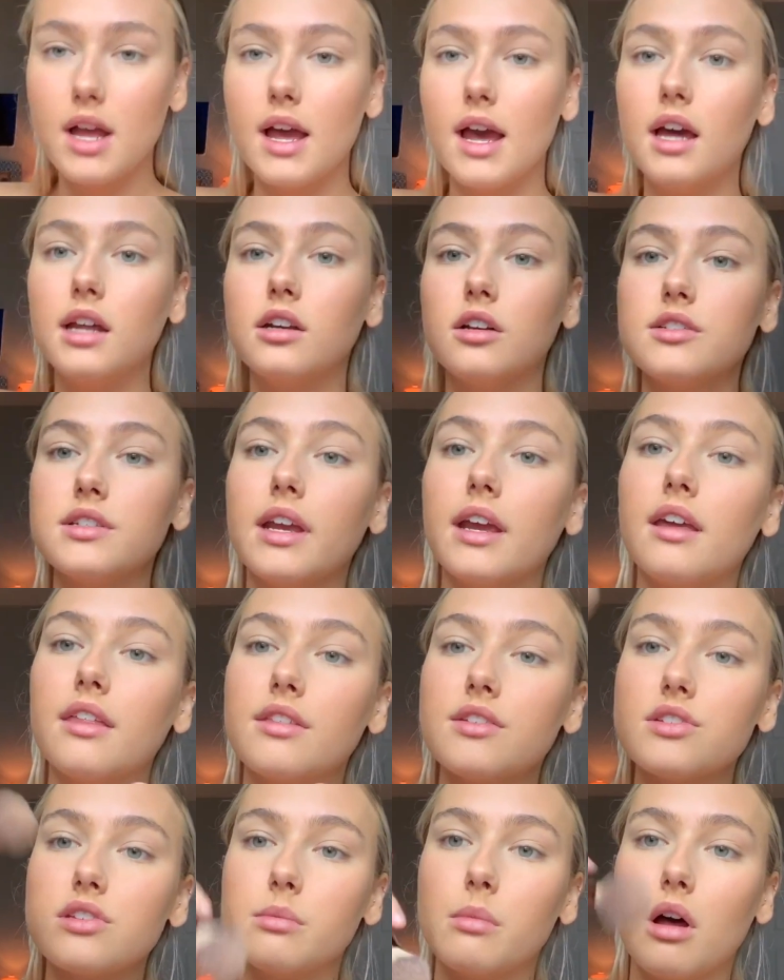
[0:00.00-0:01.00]
And I'll take the
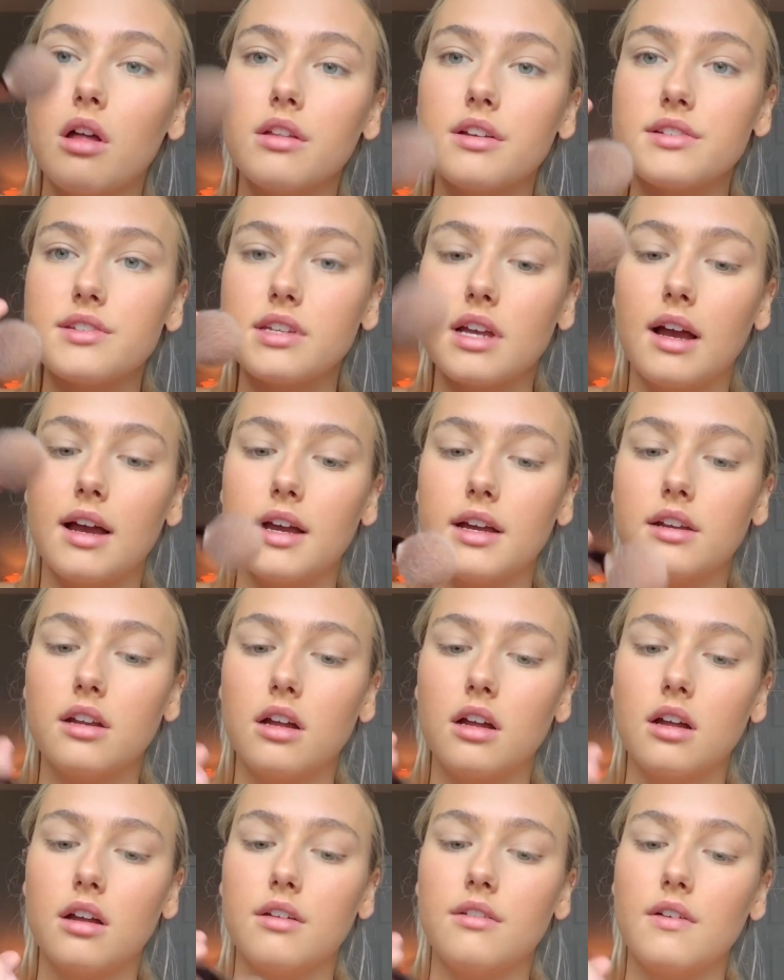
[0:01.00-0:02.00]
smaller side
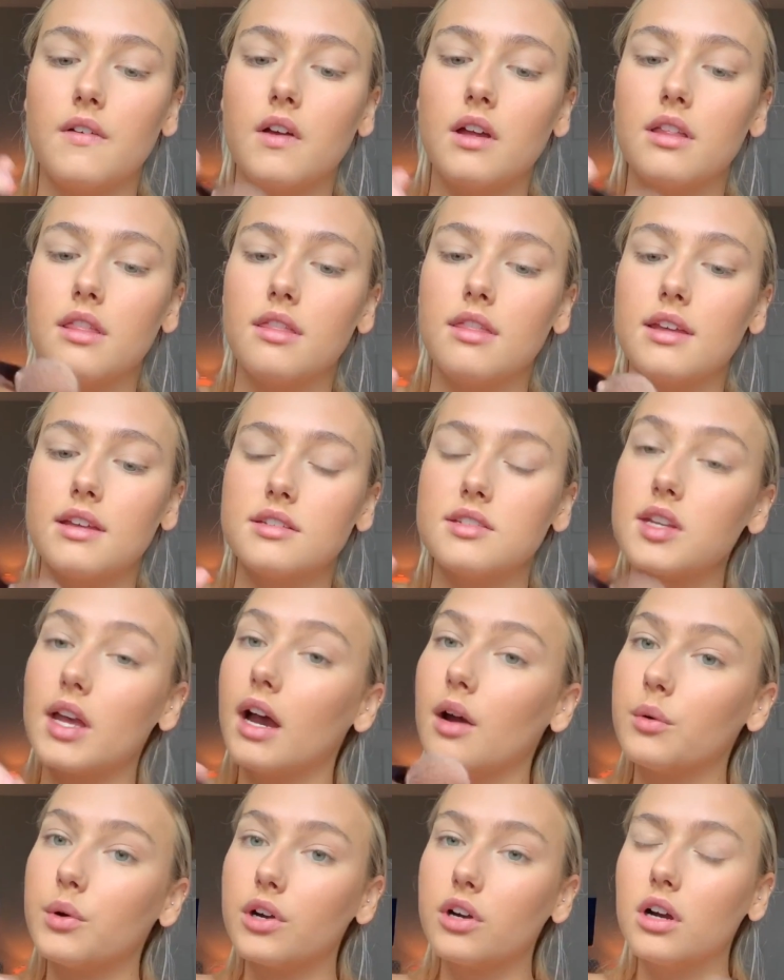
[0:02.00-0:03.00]
of this
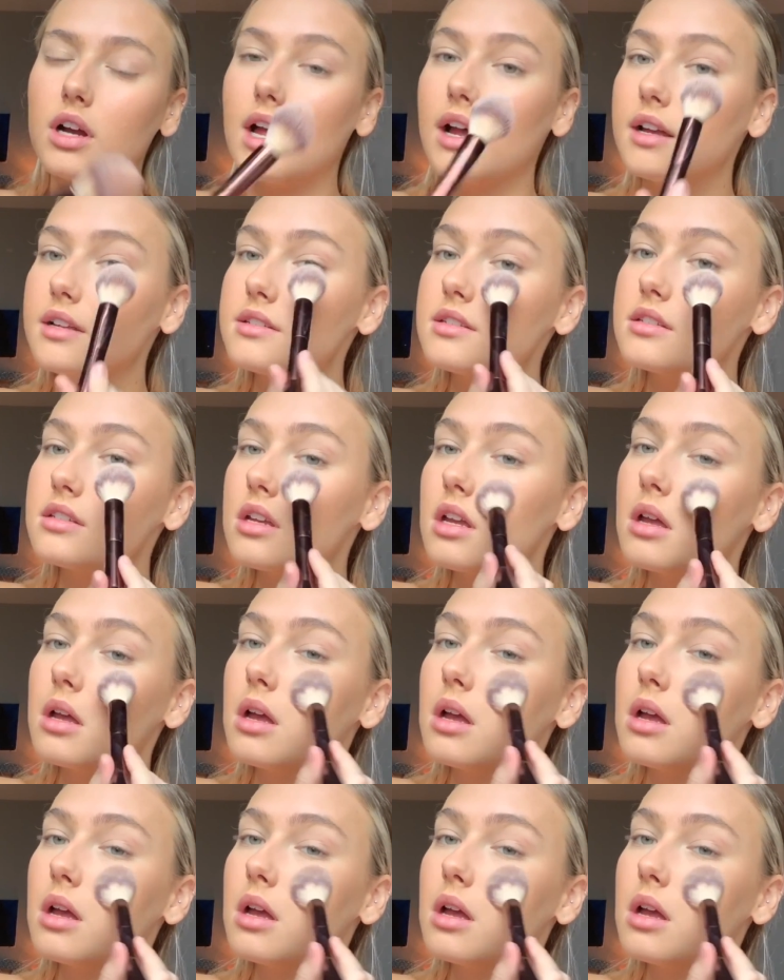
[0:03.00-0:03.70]
Hourglass